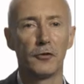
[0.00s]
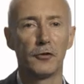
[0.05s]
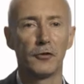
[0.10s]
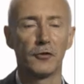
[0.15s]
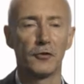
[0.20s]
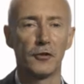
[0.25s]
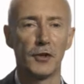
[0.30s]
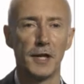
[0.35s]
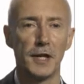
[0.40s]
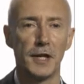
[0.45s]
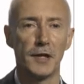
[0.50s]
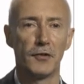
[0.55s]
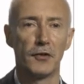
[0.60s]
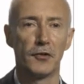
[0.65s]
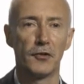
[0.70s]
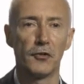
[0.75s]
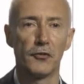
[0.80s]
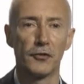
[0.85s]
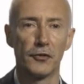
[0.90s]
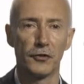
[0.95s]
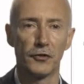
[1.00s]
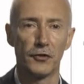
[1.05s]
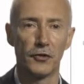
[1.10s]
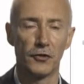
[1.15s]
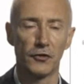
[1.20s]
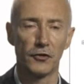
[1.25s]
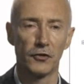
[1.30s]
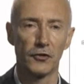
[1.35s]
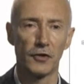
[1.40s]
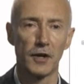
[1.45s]
to see the difference
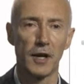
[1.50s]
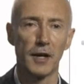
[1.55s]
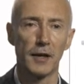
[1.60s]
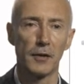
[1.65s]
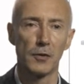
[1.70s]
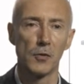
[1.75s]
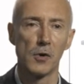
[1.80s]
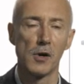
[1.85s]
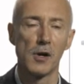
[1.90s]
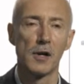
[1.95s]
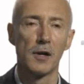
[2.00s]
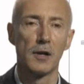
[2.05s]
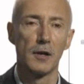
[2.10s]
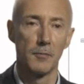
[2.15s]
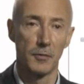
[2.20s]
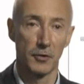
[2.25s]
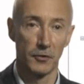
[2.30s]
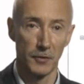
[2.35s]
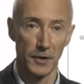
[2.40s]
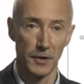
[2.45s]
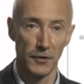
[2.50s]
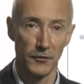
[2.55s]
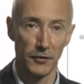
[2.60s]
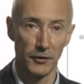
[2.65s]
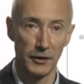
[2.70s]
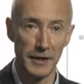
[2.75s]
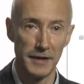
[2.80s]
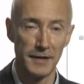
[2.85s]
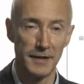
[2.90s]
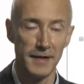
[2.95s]
in scale between the
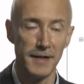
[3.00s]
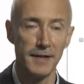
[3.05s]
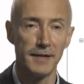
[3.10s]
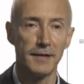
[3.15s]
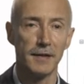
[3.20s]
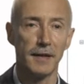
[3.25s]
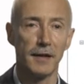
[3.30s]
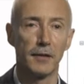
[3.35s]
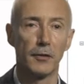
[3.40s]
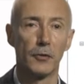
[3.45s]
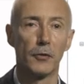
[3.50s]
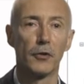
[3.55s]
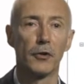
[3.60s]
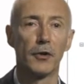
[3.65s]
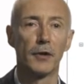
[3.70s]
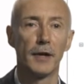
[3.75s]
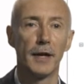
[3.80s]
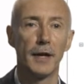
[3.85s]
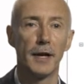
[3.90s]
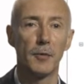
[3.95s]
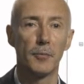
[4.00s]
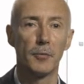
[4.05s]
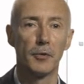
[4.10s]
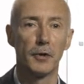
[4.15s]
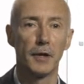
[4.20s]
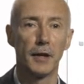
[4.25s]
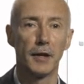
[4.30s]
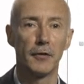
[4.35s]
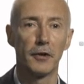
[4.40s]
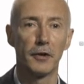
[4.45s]
very detailed
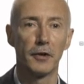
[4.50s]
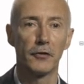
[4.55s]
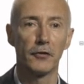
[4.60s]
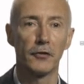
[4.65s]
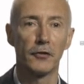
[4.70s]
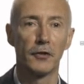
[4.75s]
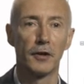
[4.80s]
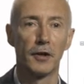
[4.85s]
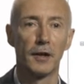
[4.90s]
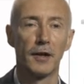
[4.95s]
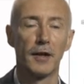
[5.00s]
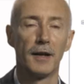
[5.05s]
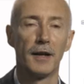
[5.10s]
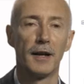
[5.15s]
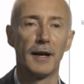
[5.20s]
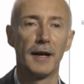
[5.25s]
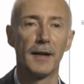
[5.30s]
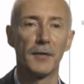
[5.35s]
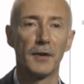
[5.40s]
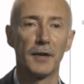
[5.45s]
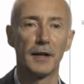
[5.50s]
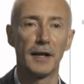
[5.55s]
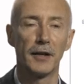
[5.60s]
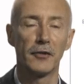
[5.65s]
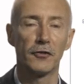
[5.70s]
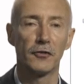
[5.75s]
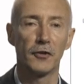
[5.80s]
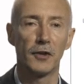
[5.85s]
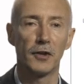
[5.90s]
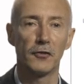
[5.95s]
output areas and the
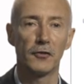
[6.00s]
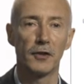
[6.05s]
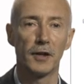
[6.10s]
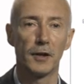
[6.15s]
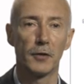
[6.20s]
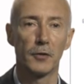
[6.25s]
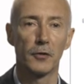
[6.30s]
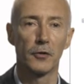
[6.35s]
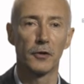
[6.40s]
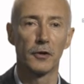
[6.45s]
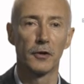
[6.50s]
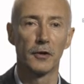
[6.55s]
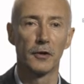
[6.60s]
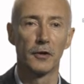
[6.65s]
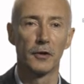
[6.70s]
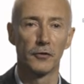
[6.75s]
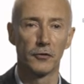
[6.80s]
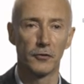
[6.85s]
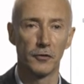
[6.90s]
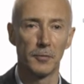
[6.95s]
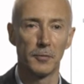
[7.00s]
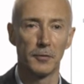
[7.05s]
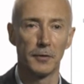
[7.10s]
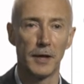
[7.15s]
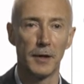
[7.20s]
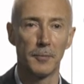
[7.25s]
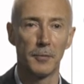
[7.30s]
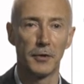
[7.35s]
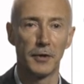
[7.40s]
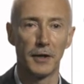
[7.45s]
less detailed super
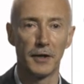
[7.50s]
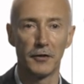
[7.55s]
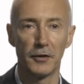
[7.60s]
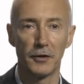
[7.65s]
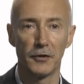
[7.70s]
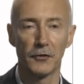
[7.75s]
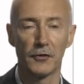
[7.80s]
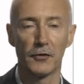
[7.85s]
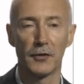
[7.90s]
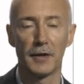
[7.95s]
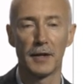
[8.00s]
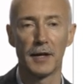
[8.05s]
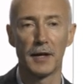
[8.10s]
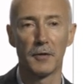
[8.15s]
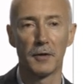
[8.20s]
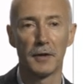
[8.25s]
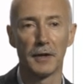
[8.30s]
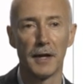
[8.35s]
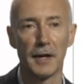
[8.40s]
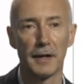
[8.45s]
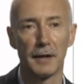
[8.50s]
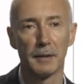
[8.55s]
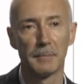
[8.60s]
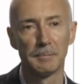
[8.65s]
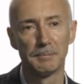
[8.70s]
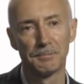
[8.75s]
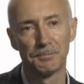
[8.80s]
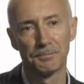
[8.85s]
output areas lower layer.